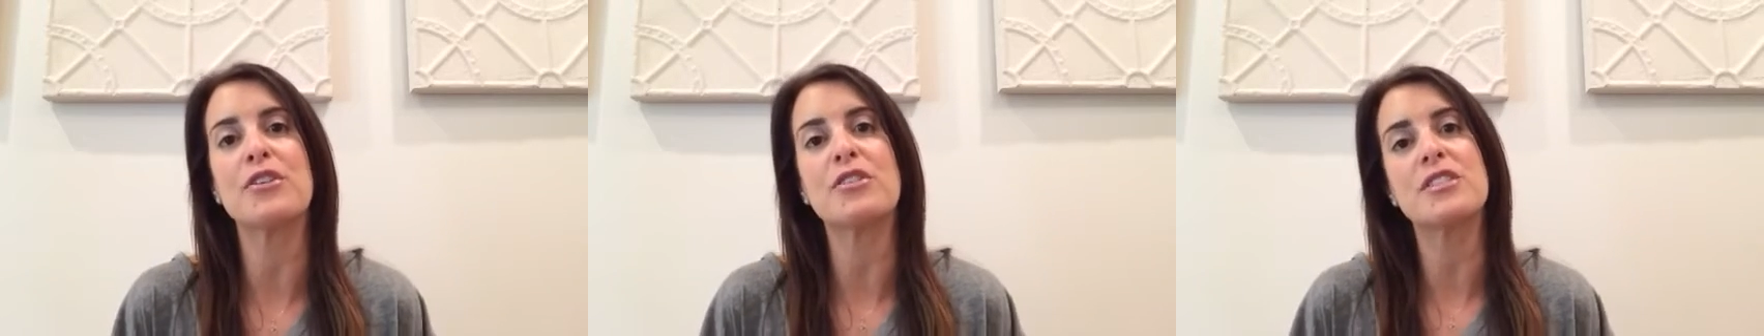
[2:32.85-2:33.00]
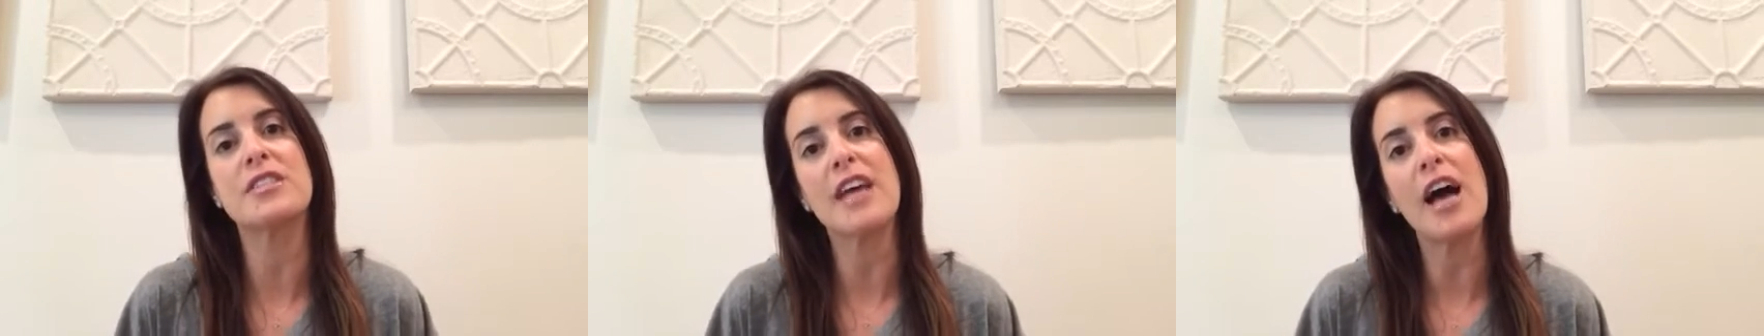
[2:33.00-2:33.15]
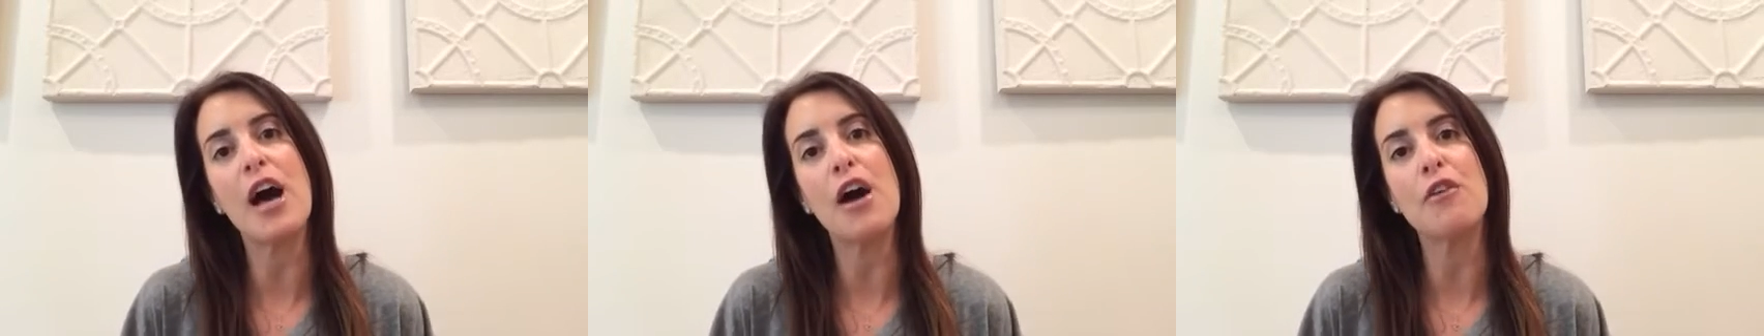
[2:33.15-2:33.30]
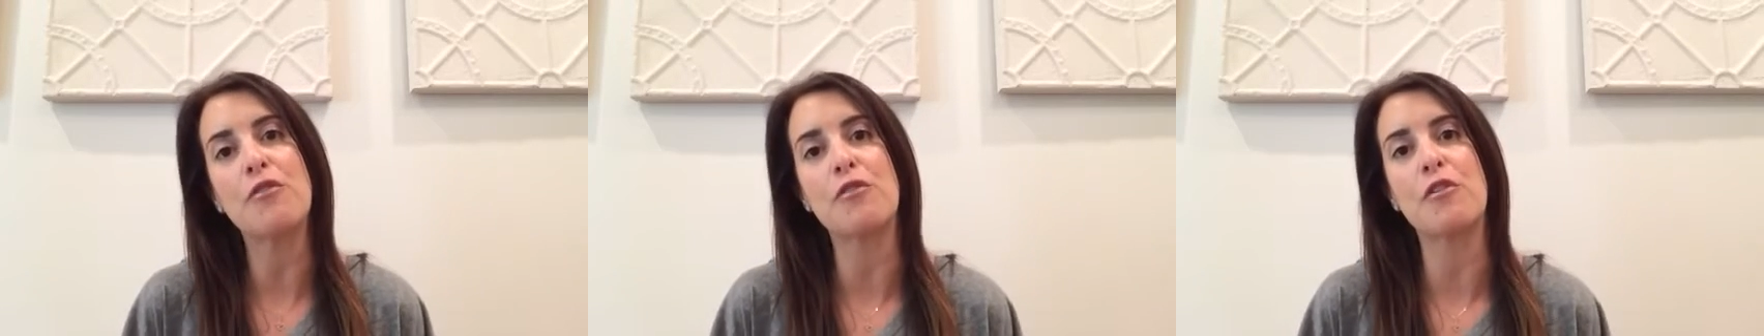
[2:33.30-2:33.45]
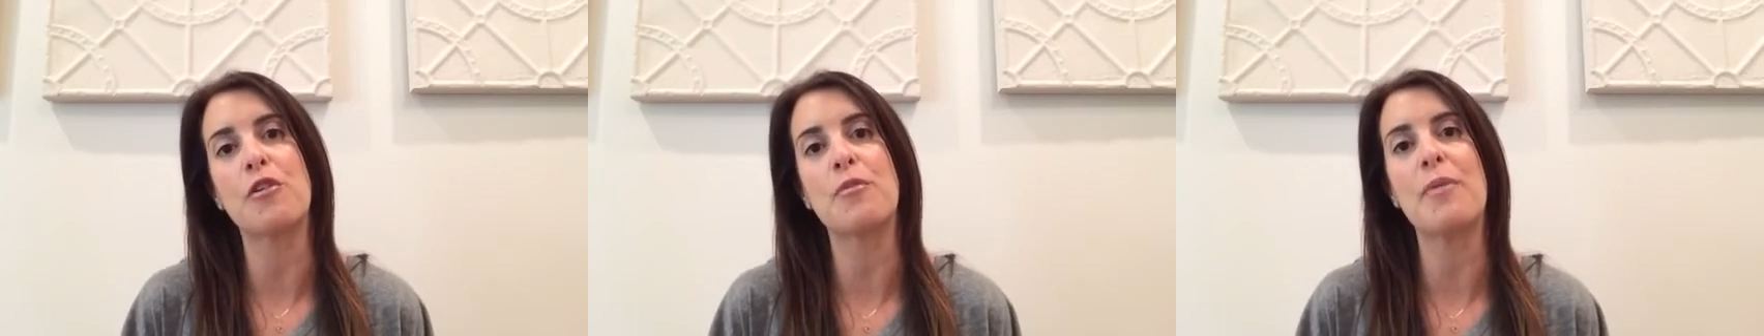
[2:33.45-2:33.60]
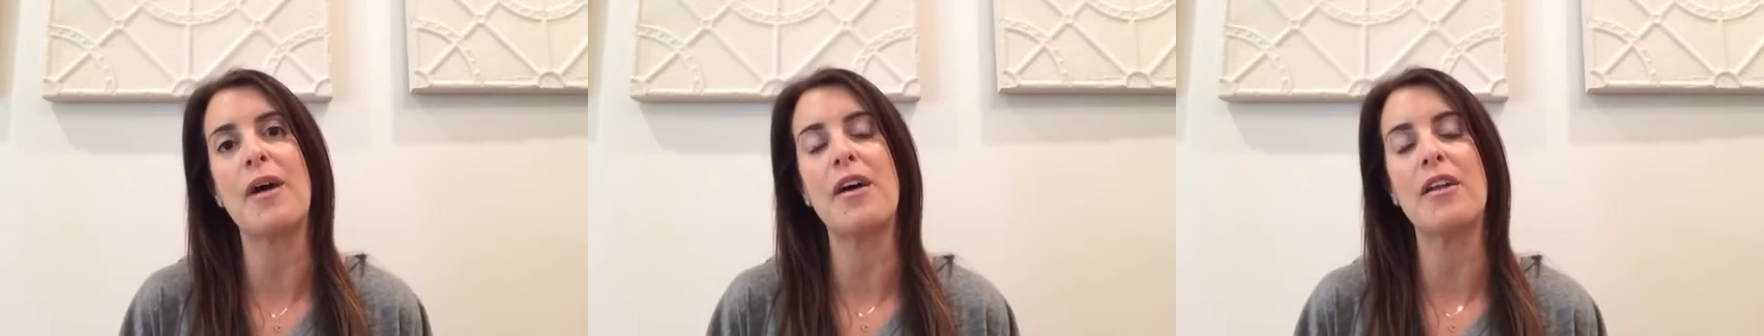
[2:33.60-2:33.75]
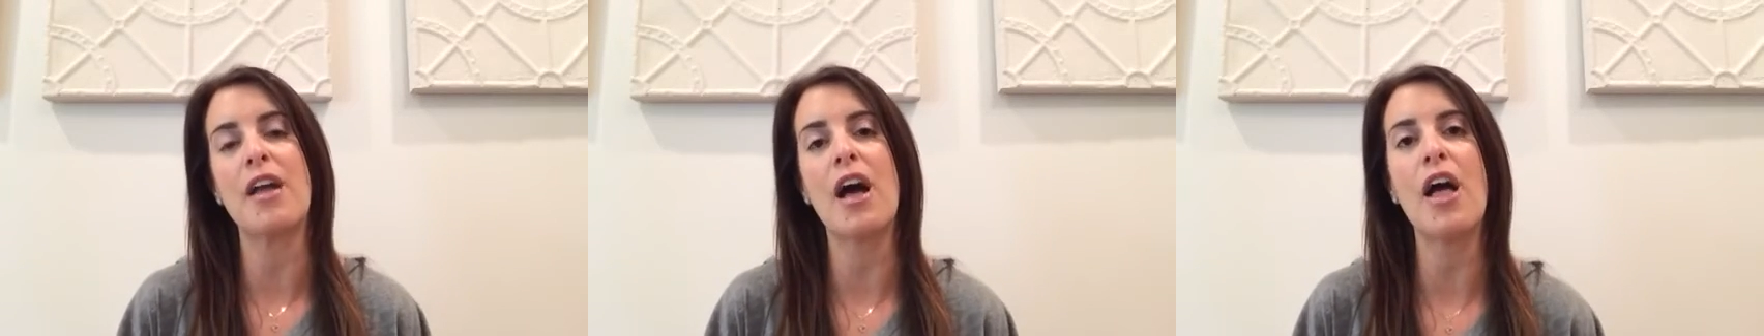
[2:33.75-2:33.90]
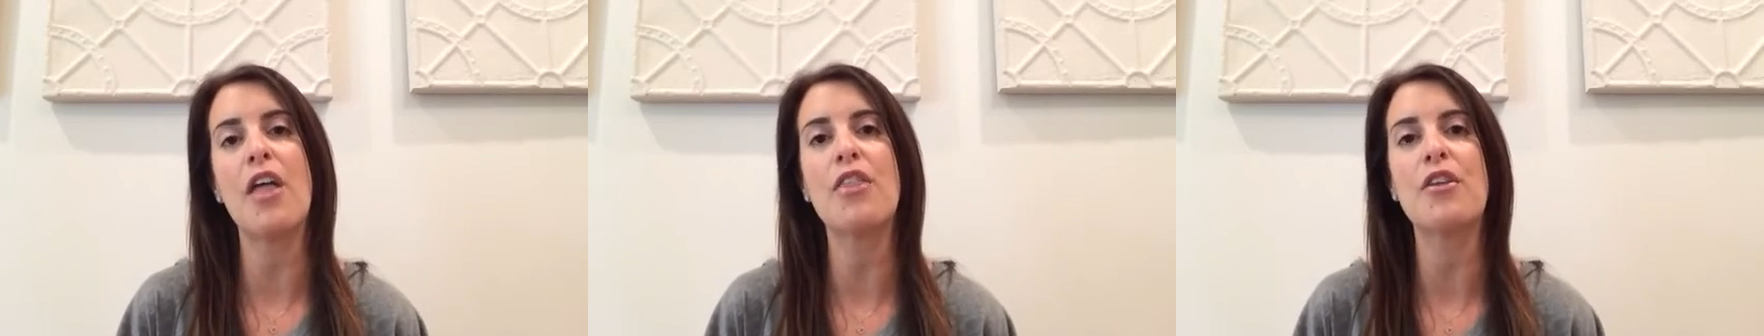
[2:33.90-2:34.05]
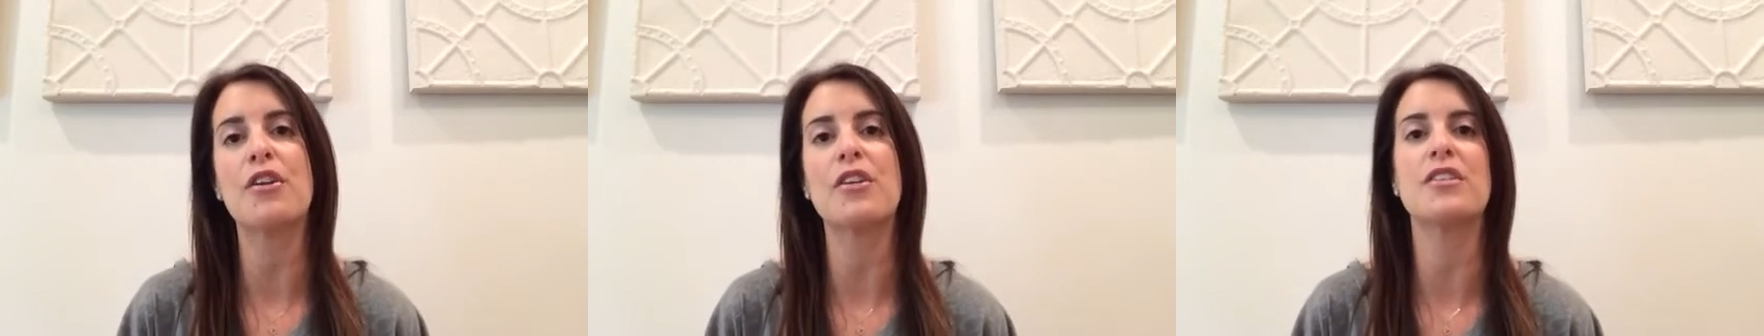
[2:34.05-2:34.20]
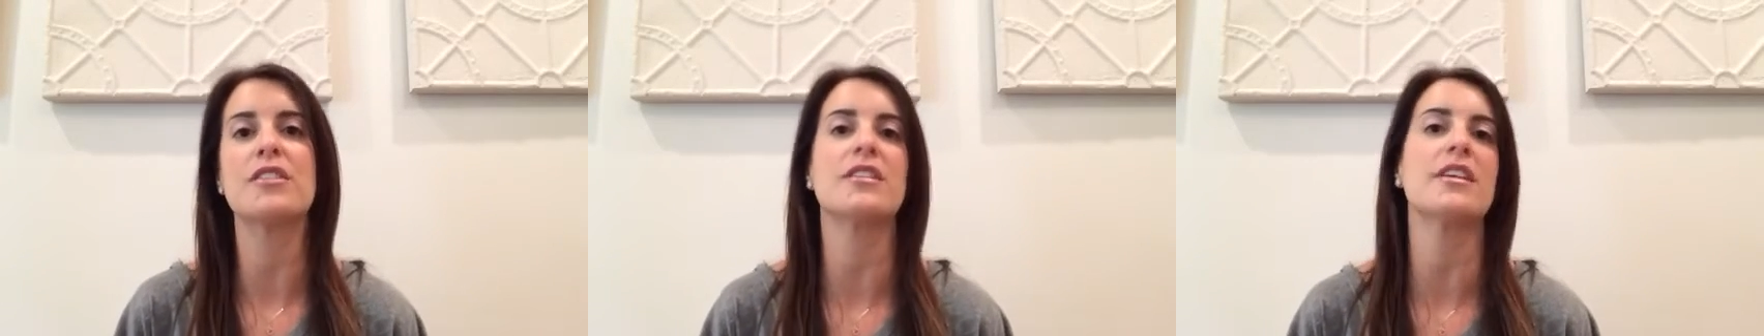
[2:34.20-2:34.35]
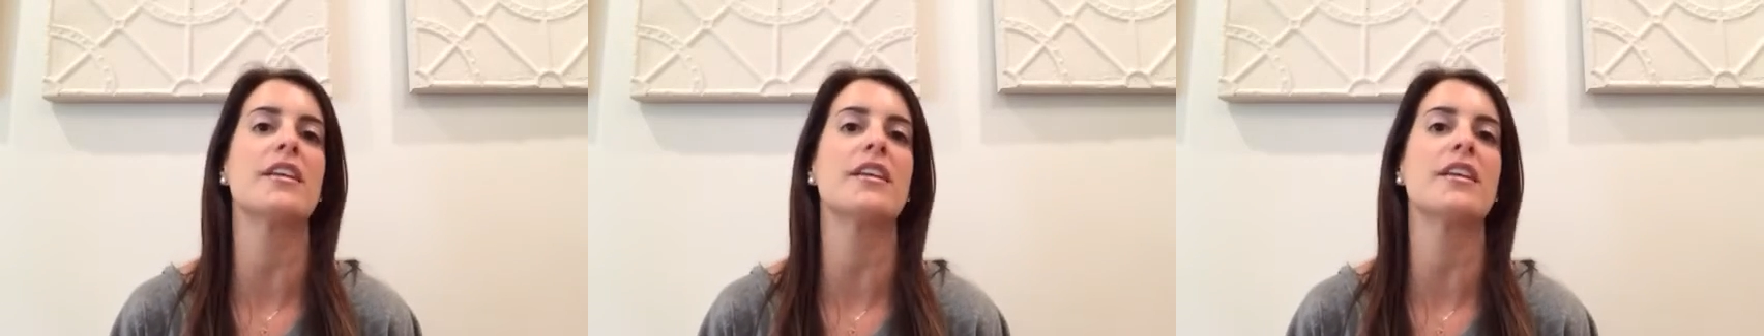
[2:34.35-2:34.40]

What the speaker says: yourself or about others,